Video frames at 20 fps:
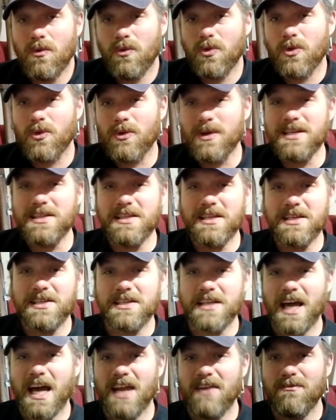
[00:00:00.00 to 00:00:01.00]
the reason this
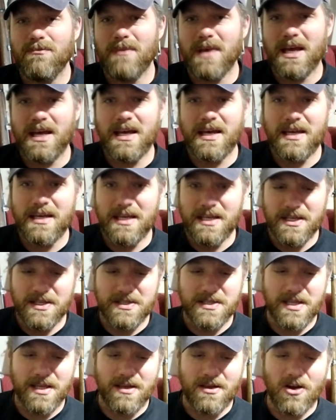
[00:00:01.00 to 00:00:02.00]
is kind of meh
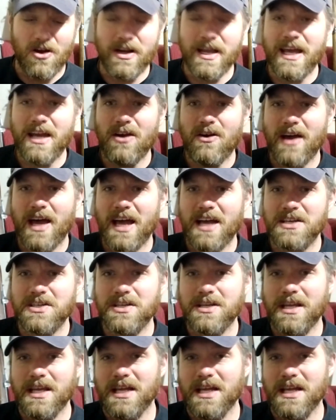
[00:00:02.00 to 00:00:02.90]
is the Carcano action.